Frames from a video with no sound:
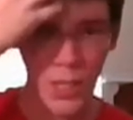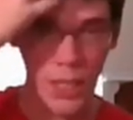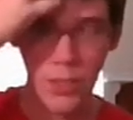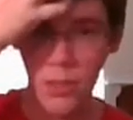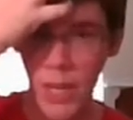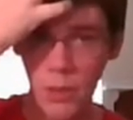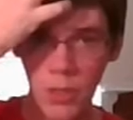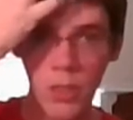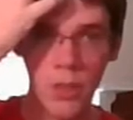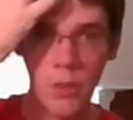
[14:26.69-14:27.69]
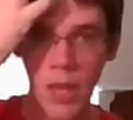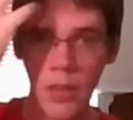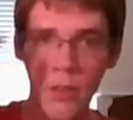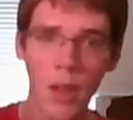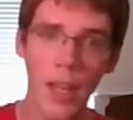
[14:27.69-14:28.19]
that stood out to you
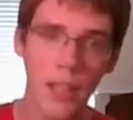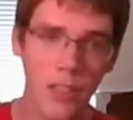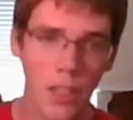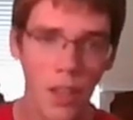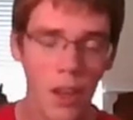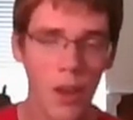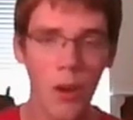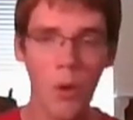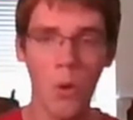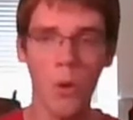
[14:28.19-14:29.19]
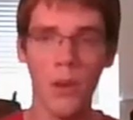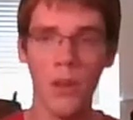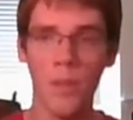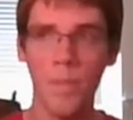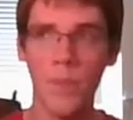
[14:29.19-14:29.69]
that you liked
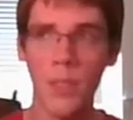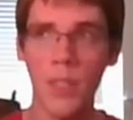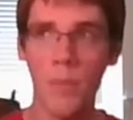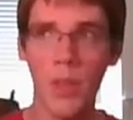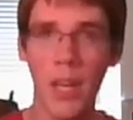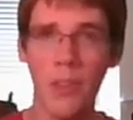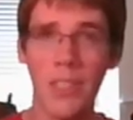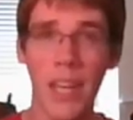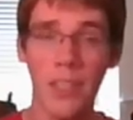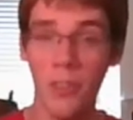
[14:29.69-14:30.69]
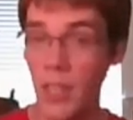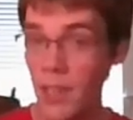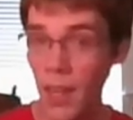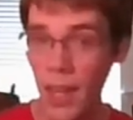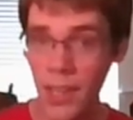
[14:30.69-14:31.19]
or something else that you
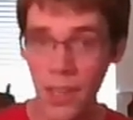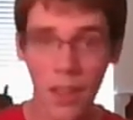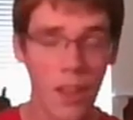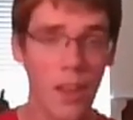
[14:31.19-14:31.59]
didn't like.